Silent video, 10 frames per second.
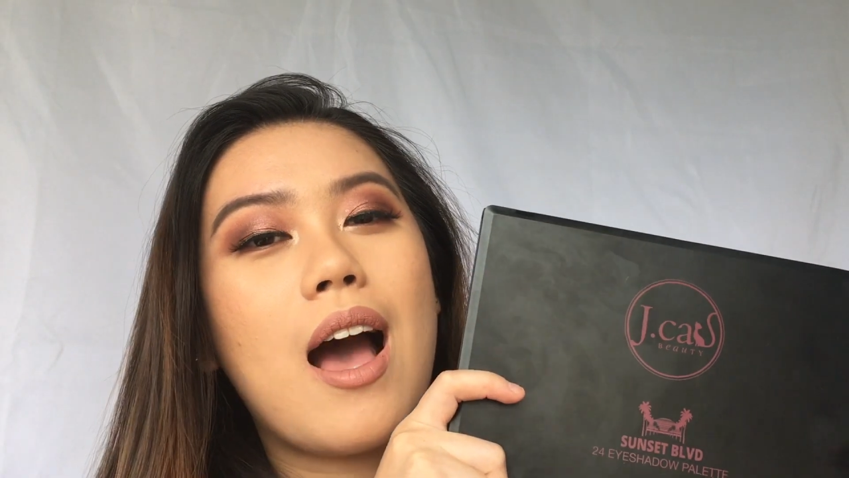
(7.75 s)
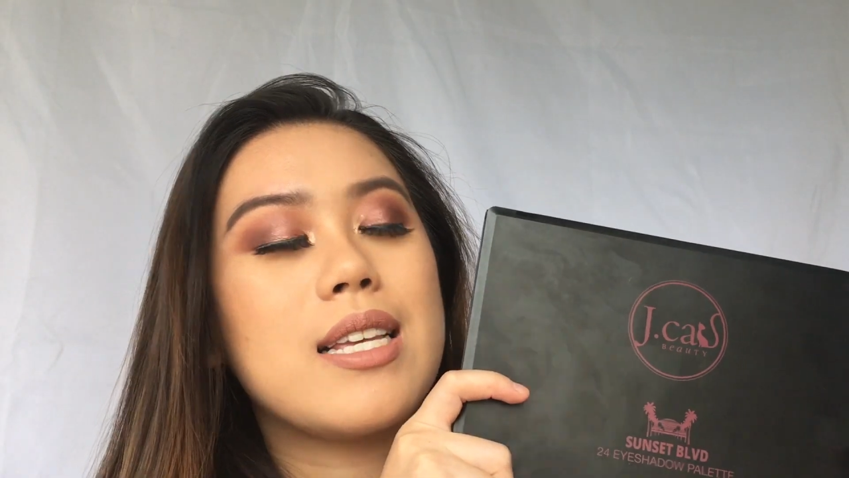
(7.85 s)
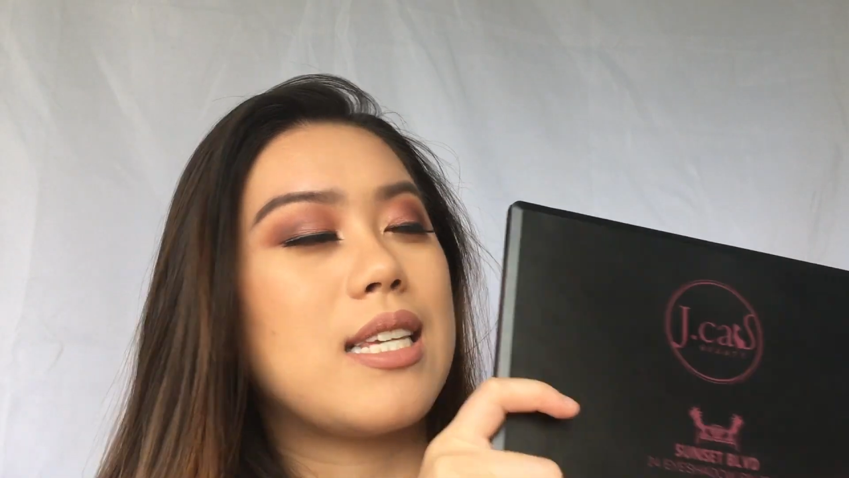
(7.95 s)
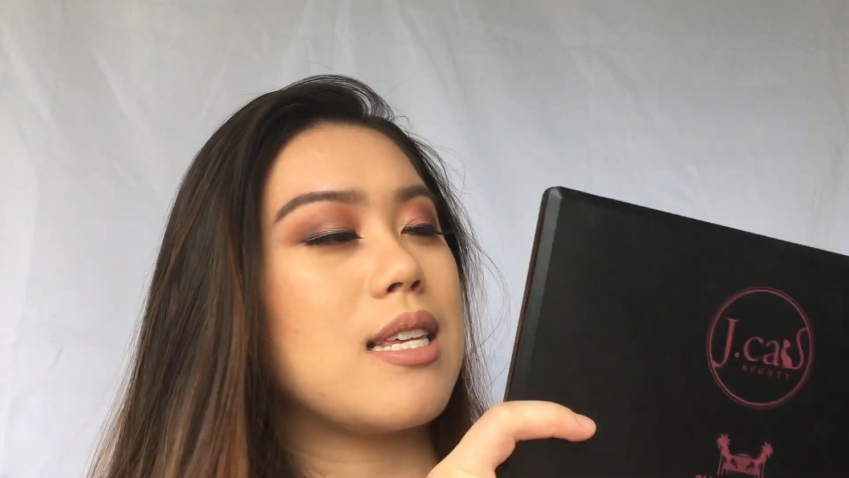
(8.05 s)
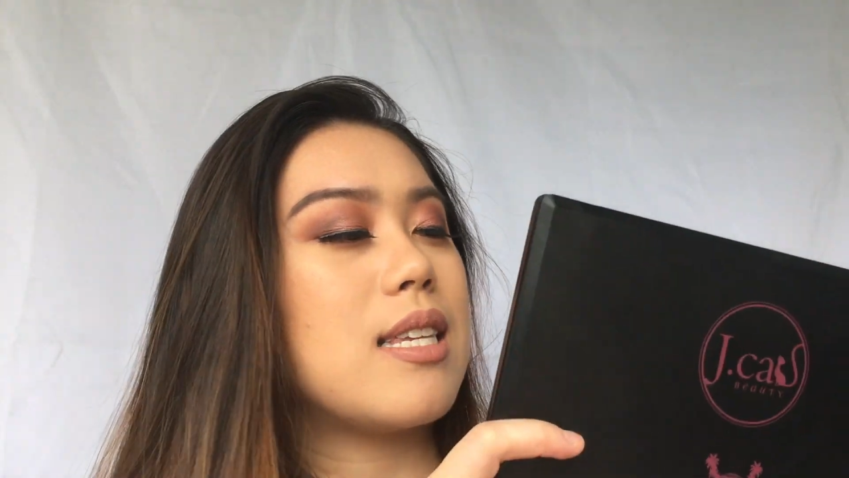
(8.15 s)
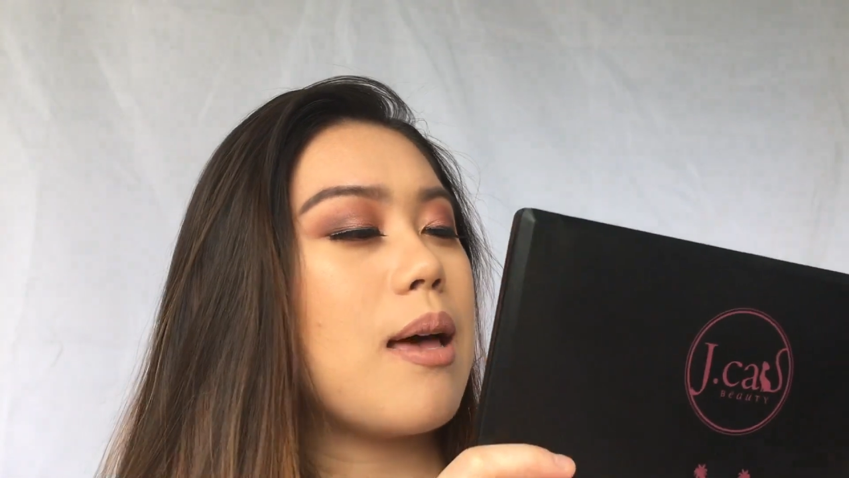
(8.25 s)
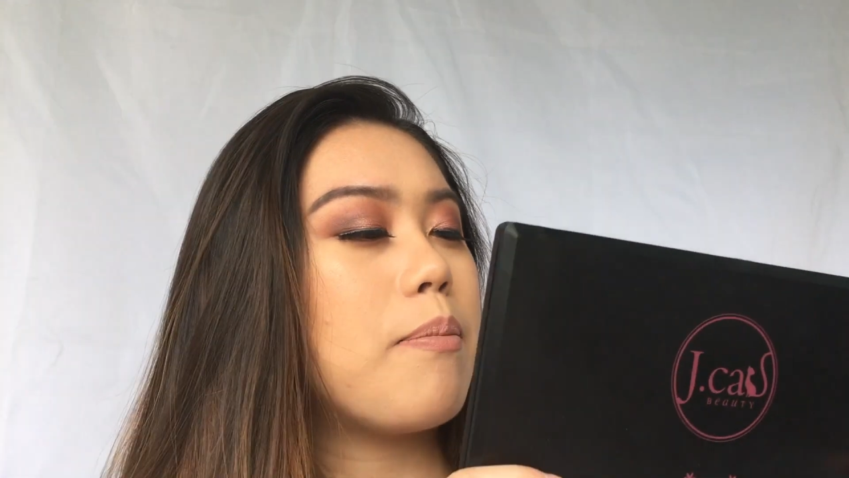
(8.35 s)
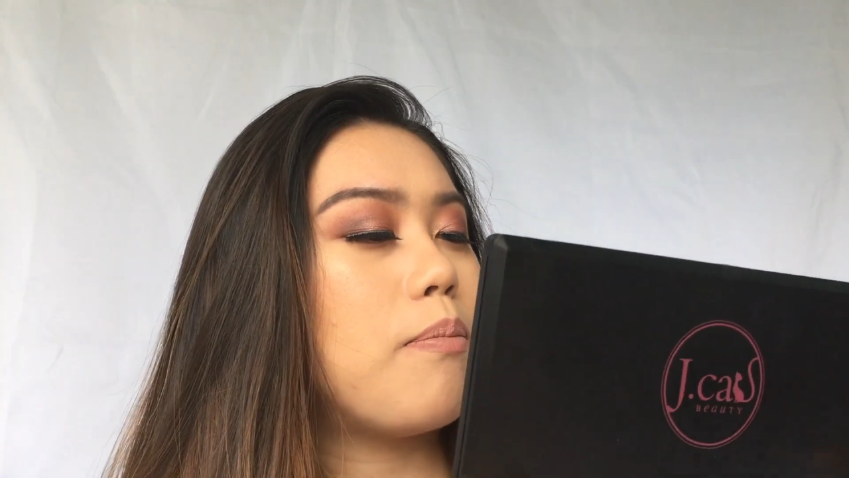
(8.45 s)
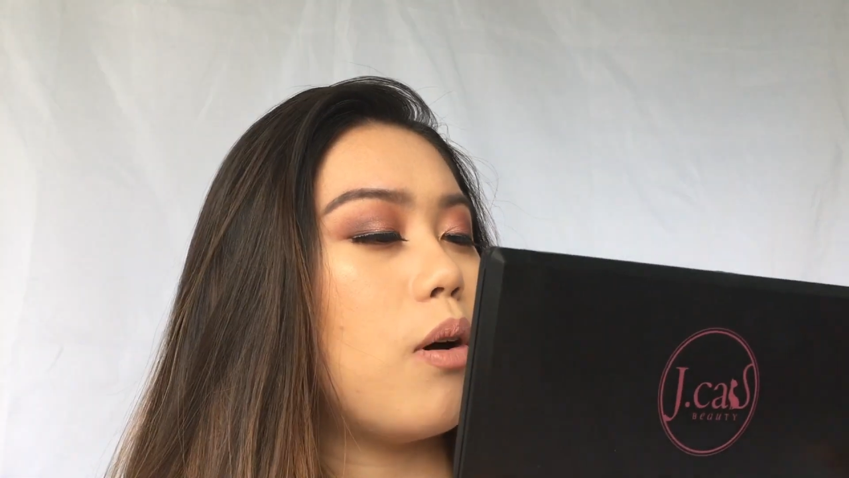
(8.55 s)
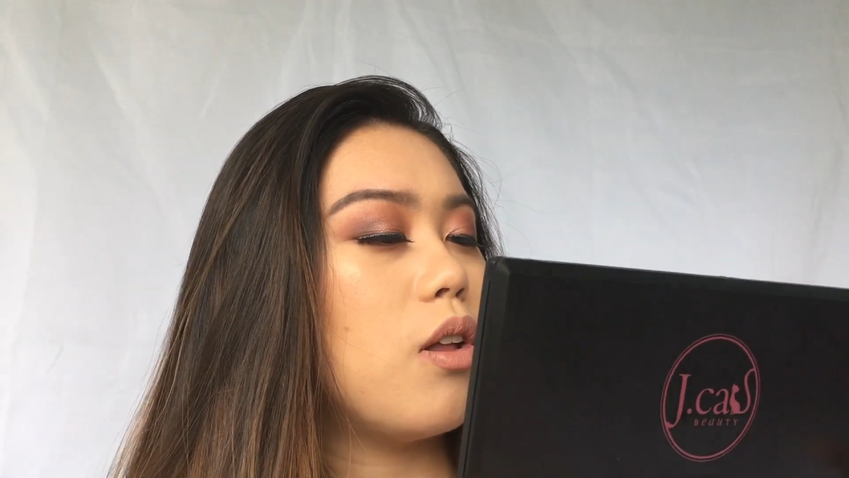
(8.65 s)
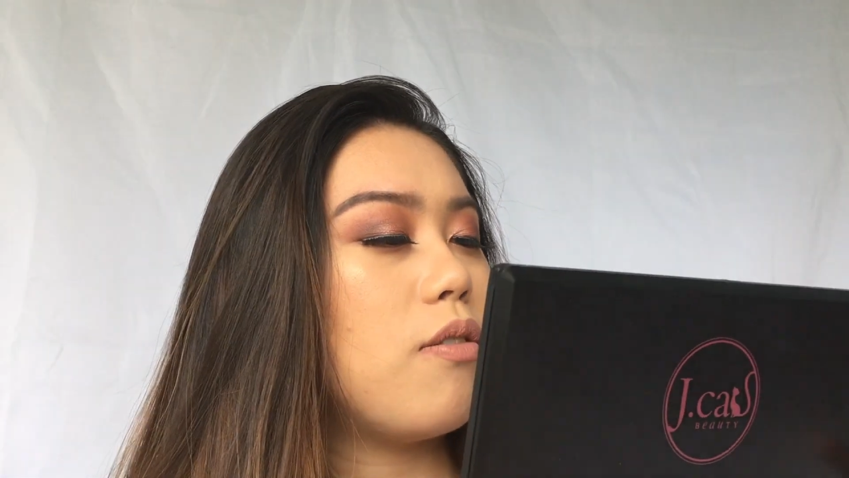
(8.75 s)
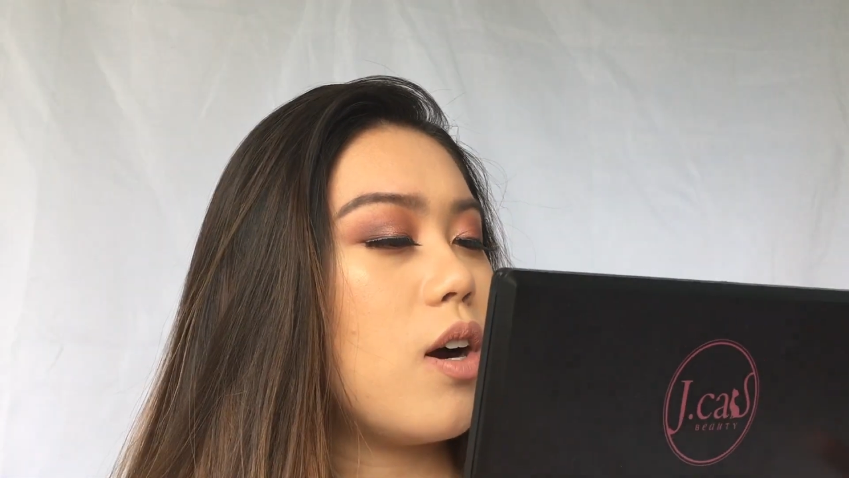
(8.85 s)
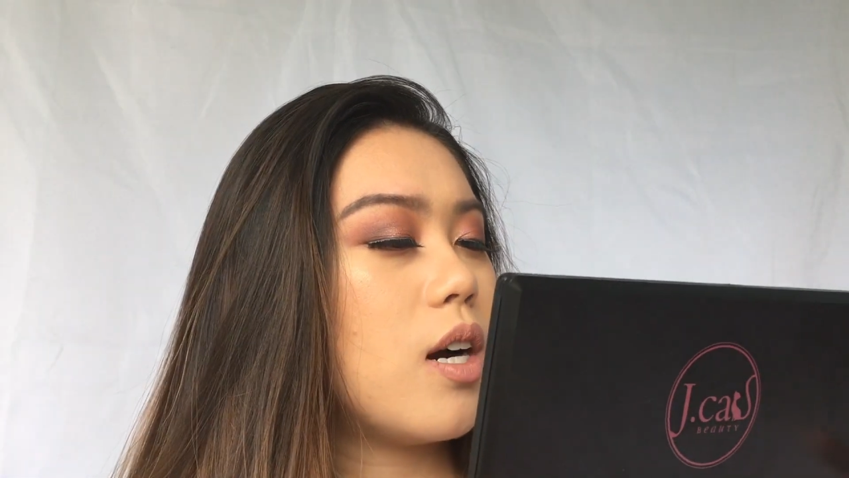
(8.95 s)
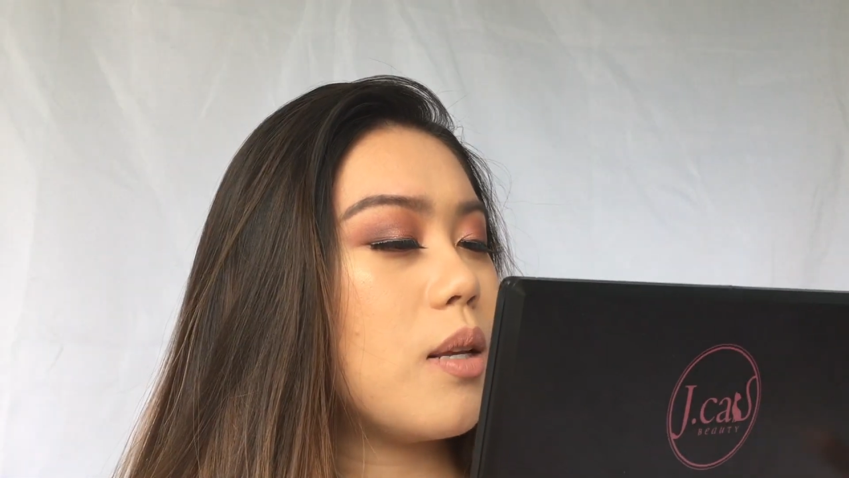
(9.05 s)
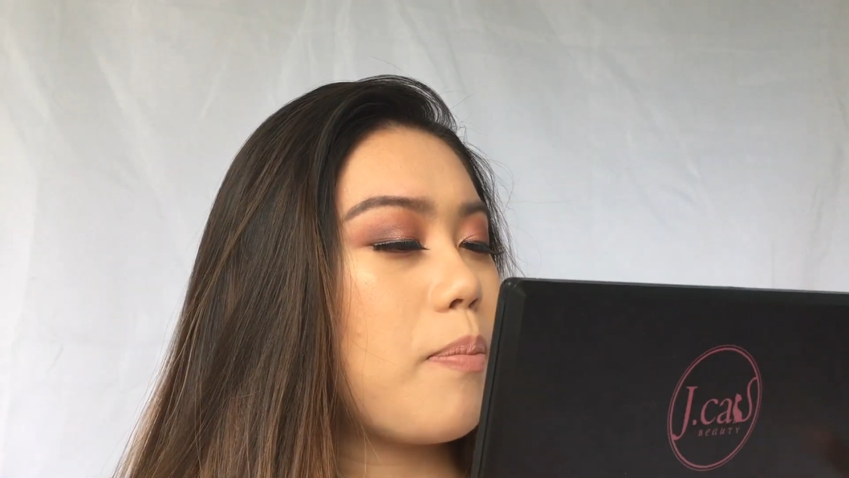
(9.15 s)
Sunset
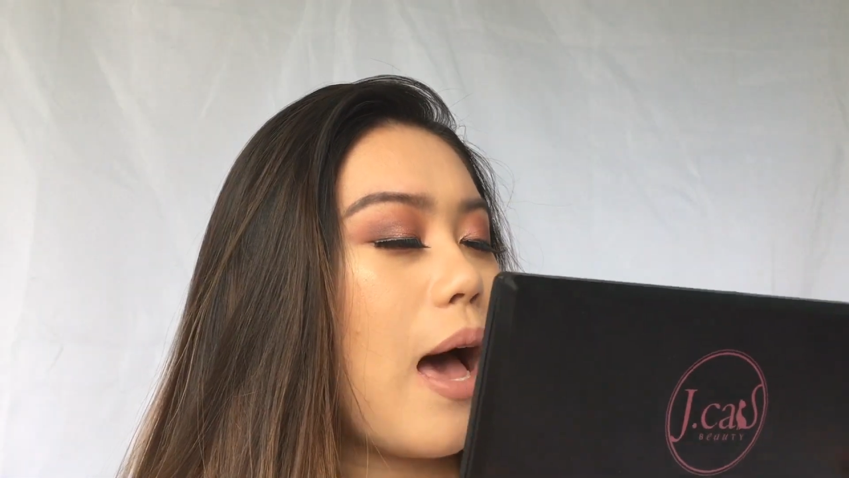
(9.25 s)
Boulevard